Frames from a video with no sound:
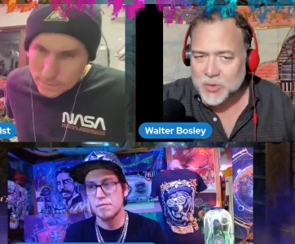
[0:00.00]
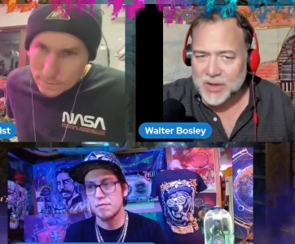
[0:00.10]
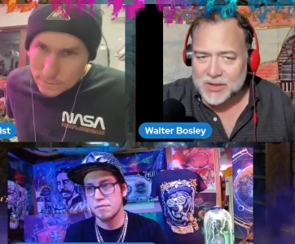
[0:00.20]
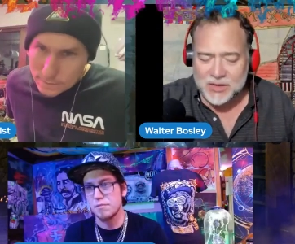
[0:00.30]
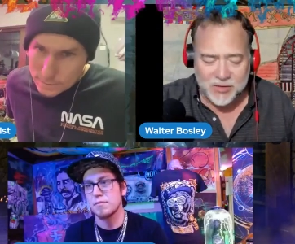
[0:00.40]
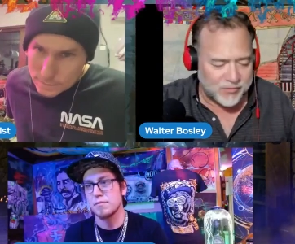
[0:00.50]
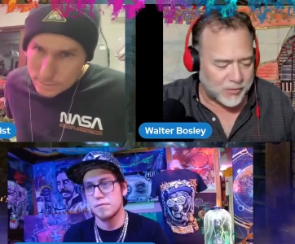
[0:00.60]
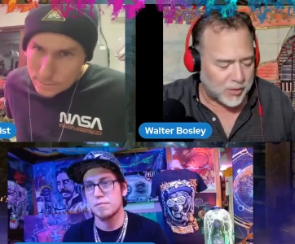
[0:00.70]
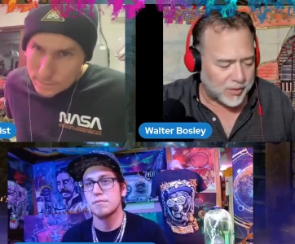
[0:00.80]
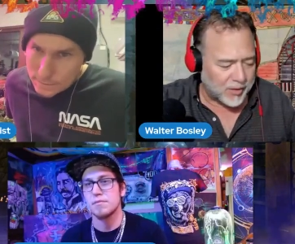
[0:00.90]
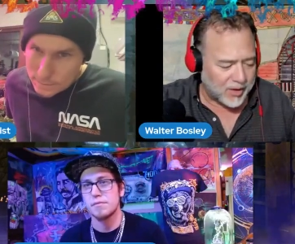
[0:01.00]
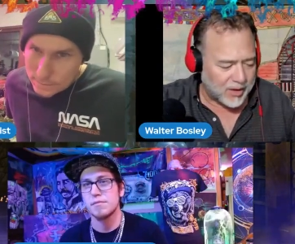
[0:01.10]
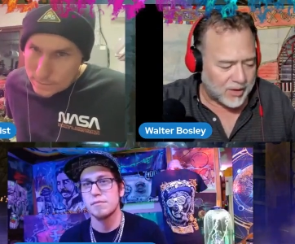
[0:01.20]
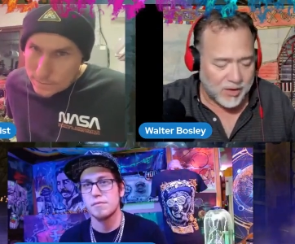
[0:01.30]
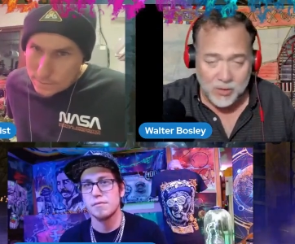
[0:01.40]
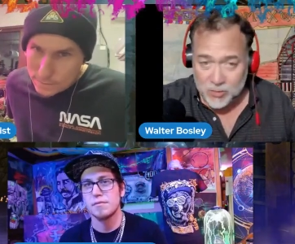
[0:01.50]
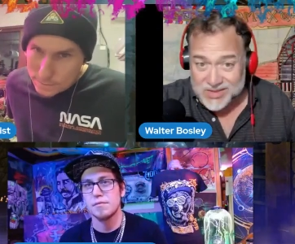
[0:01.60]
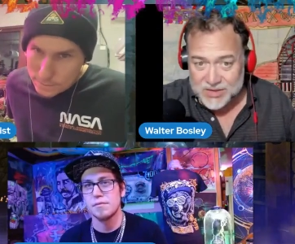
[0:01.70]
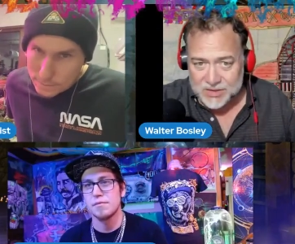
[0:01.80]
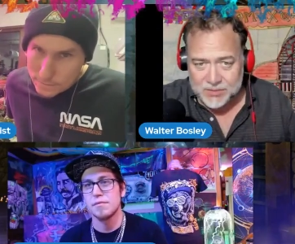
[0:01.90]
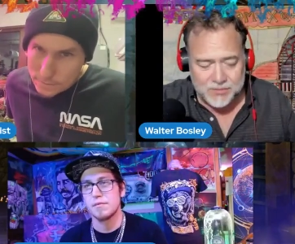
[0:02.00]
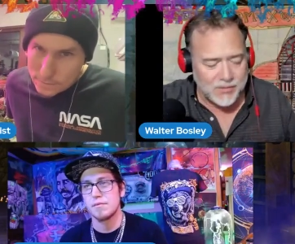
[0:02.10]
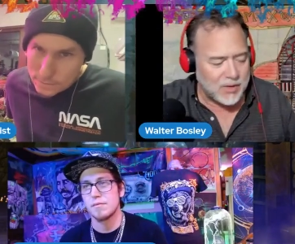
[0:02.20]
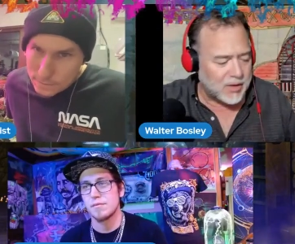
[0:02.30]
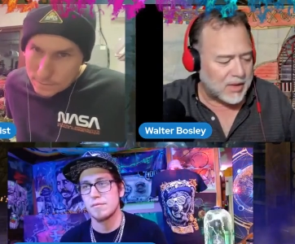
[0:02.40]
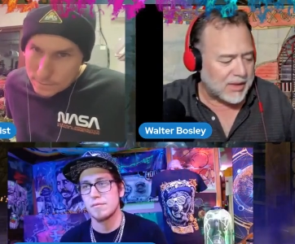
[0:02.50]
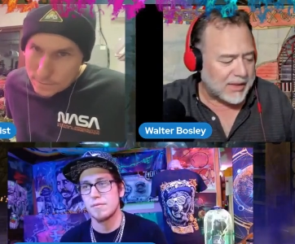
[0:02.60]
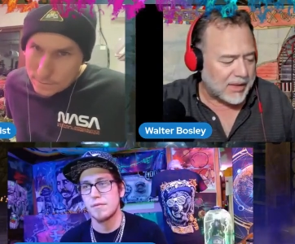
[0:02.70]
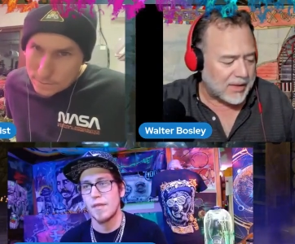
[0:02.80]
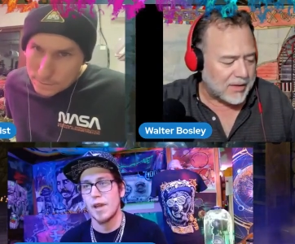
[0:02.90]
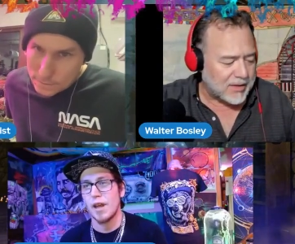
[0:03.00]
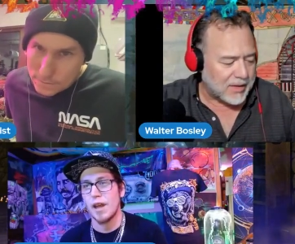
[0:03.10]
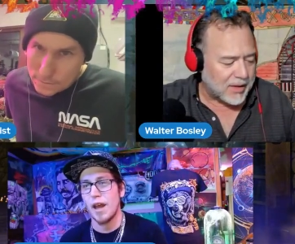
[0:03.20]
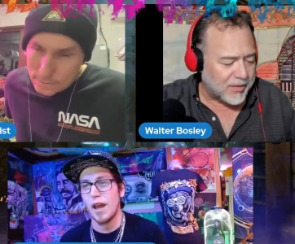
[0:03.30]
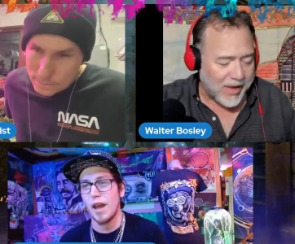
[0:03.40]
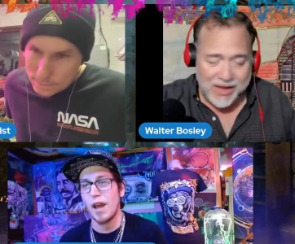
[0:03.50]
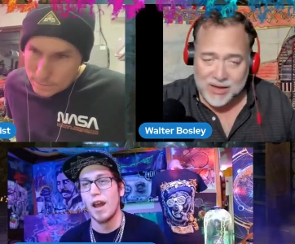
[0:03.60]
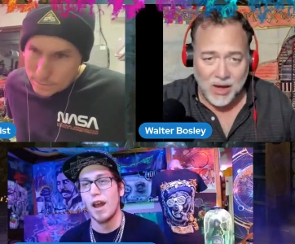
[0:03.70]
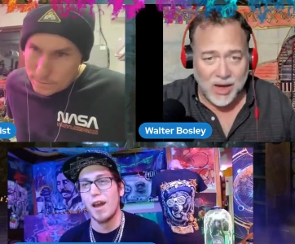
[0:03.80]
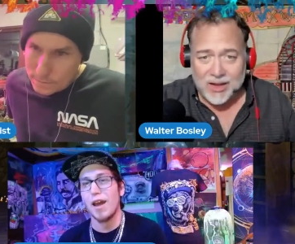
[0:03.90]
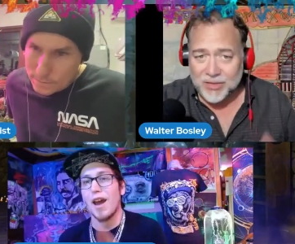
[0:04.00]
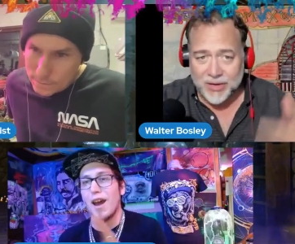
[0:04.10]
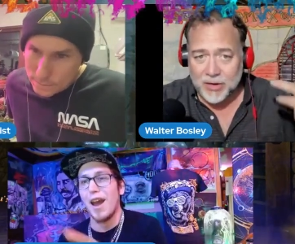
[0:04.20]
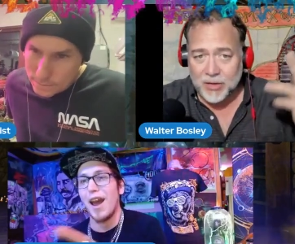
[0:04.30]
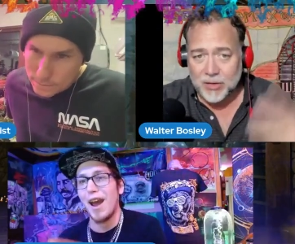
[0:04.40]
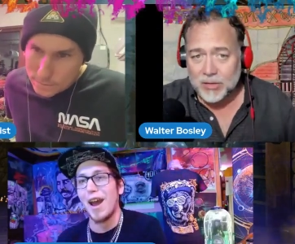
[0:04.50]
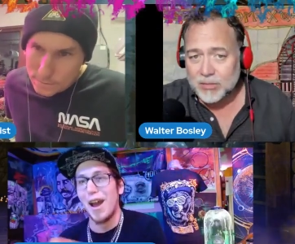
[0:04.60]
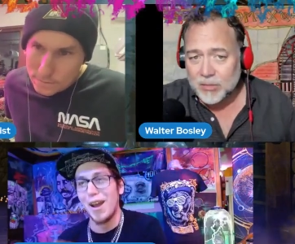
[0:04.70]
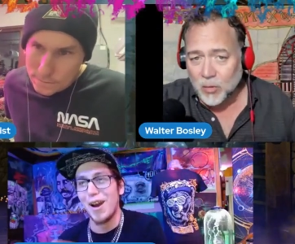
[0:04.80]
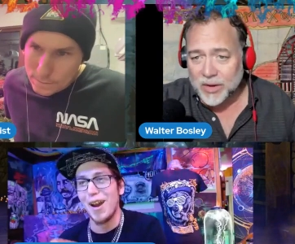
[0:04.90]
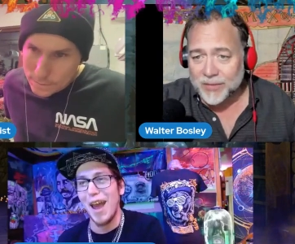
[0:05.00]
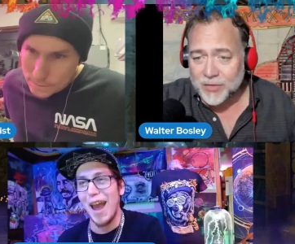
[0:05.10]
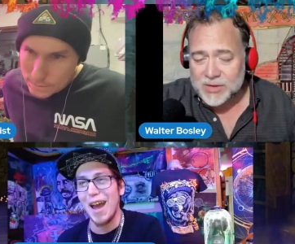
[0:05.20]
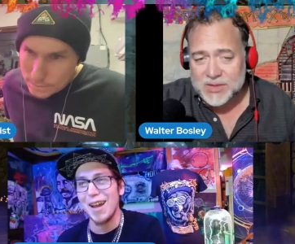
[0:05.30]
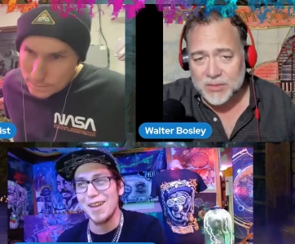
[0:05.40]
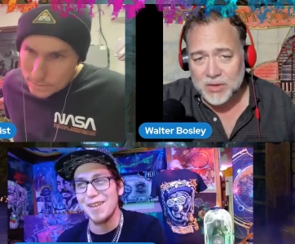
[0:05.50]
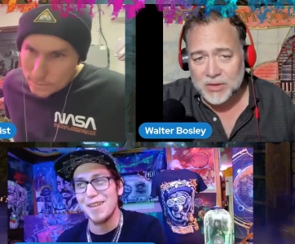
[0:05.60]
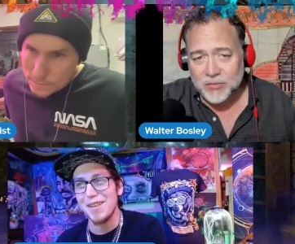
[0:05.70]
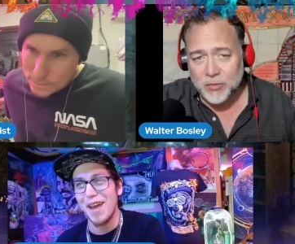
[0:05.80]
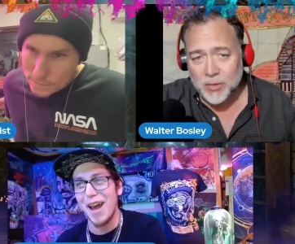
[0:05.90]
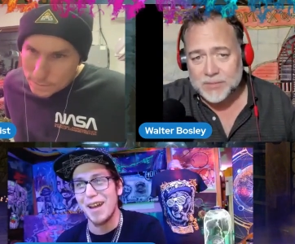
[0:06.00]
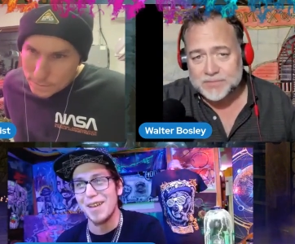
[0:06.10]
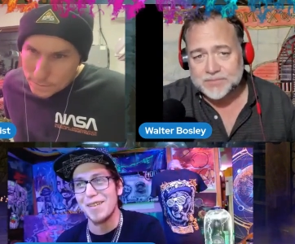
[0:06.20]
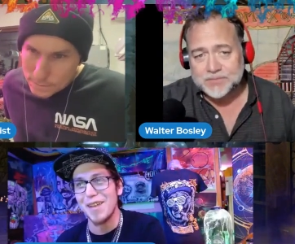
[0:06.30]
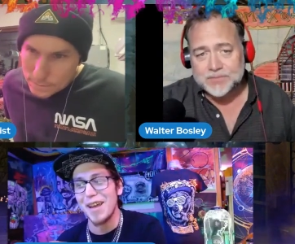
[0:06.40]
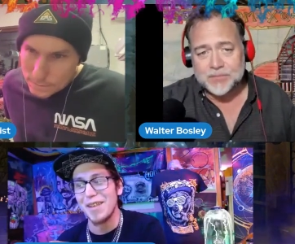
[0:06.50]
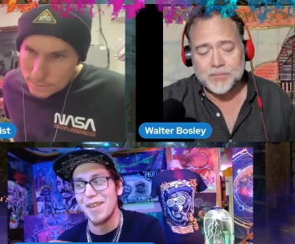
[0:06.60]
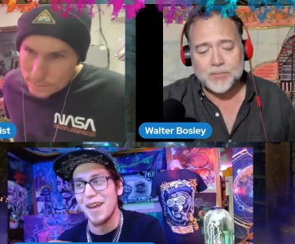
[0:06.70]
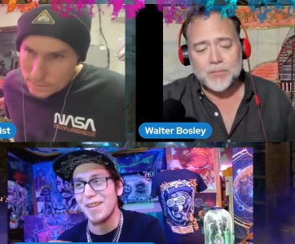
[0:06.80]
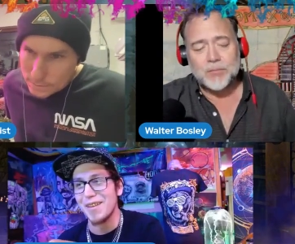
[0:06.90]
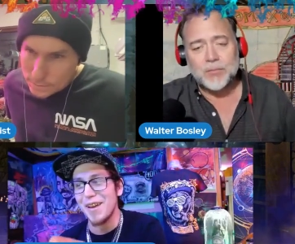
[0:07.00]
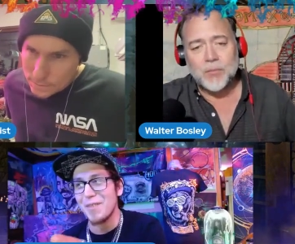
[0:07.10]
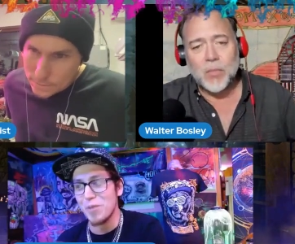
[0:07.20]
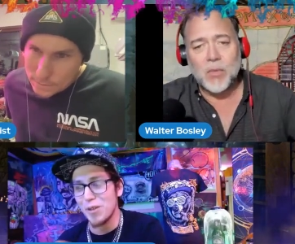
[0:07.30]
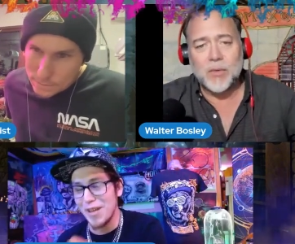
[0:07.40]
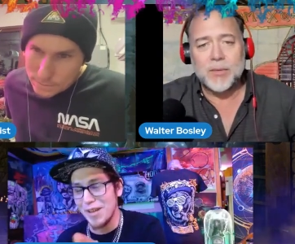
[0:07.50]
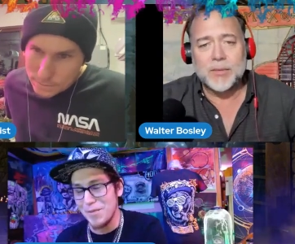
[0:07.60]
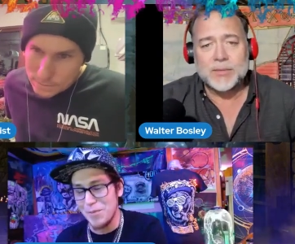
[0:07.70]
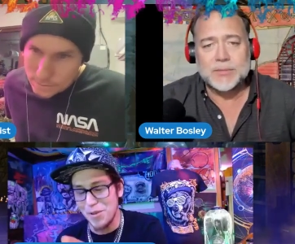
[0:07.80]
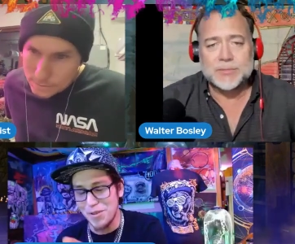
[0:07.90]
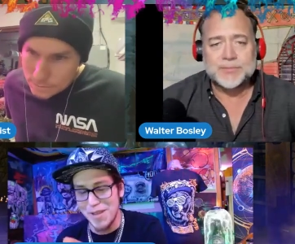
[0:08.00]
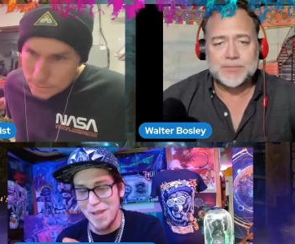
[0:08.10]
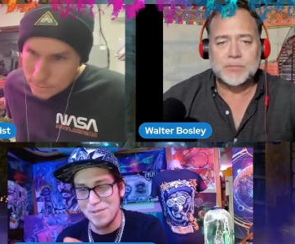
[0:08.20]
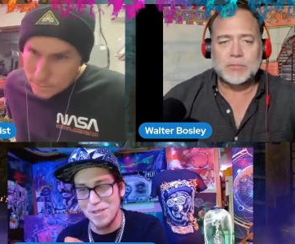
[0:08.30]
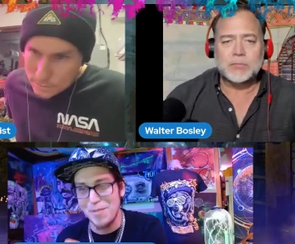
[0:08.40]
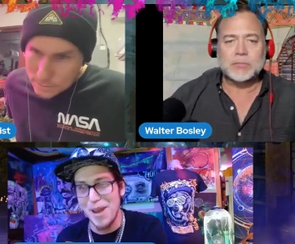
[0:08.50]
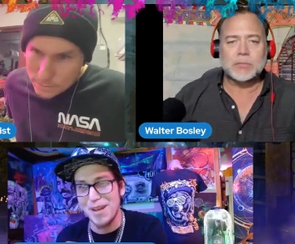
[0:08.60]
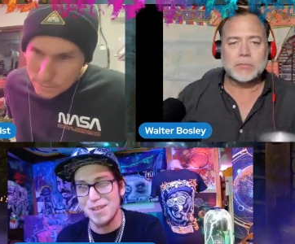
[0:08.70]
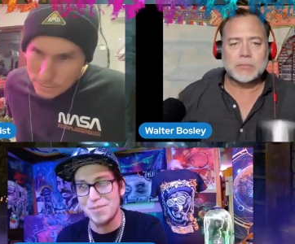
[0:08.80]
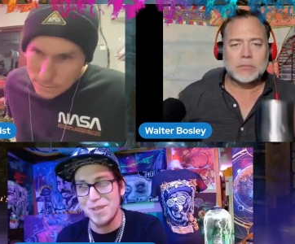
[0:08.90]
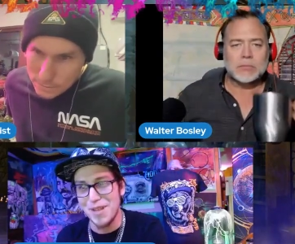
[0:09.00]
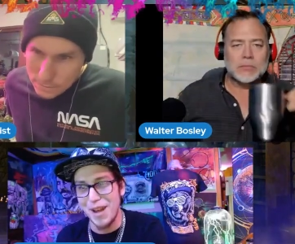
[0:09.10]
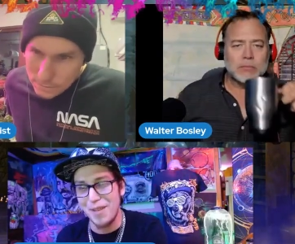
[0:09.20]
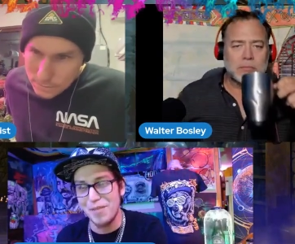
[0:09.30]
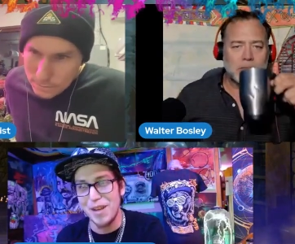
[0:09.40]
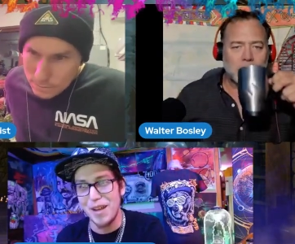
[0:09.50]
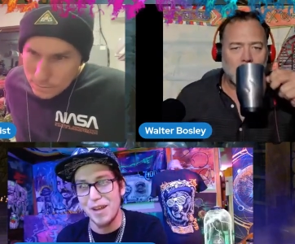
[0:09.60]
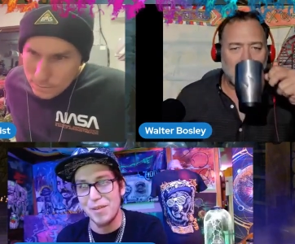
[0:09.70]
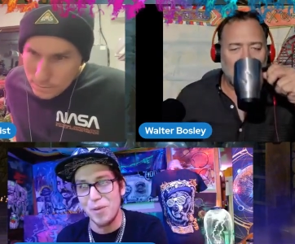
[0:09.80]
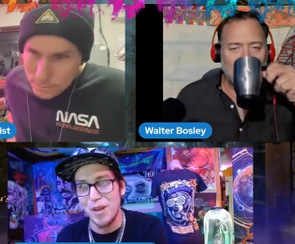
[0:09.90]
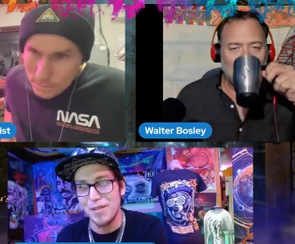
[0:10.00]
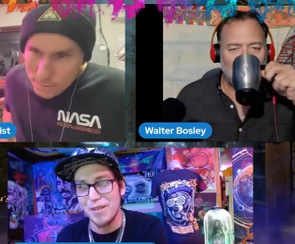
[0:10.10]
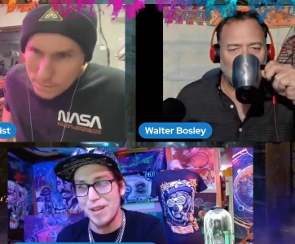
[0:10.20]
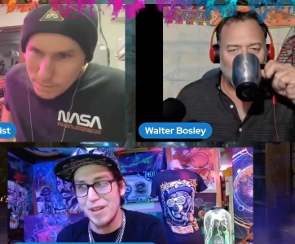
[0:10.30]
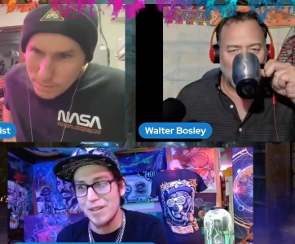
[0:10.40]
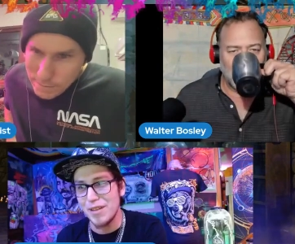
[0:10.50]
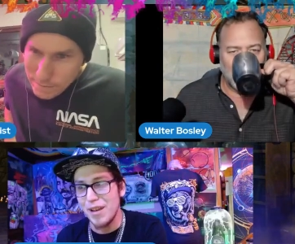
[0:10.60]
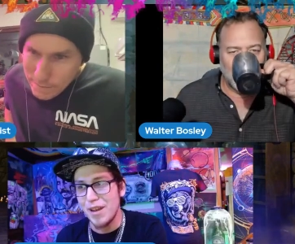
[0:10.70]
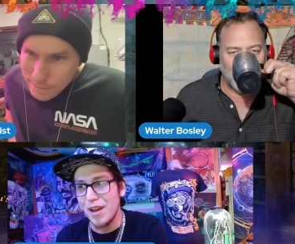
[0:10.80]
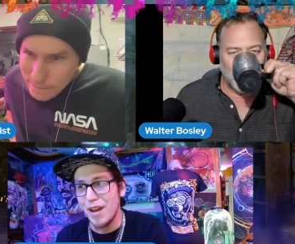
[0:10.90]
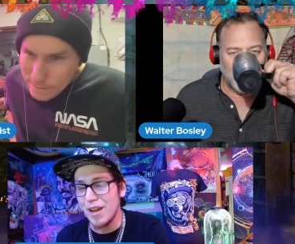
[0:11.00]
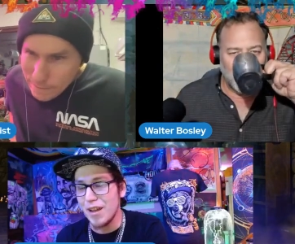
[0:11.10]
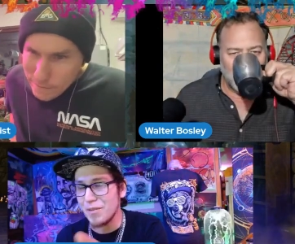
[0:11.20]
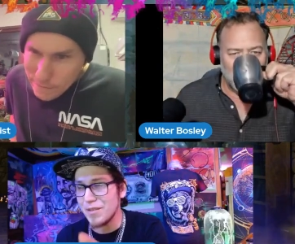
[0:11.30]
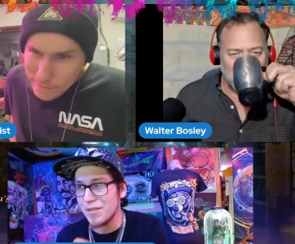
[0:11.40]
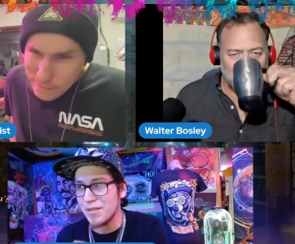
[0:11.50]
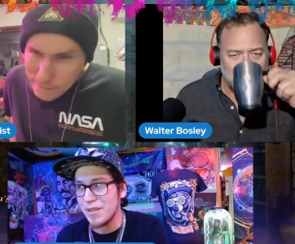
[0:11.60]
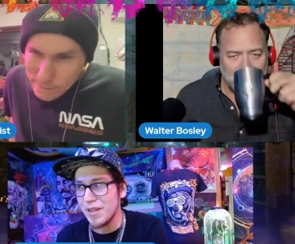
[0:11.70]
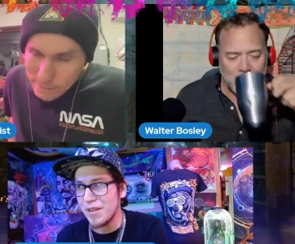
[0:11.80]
Speaker 1: out there for uh, a reason and uh, they got their. I, I got to add into
Speaker 2: that it, that per, in the perception management of it. And wasn't it? Uh, it was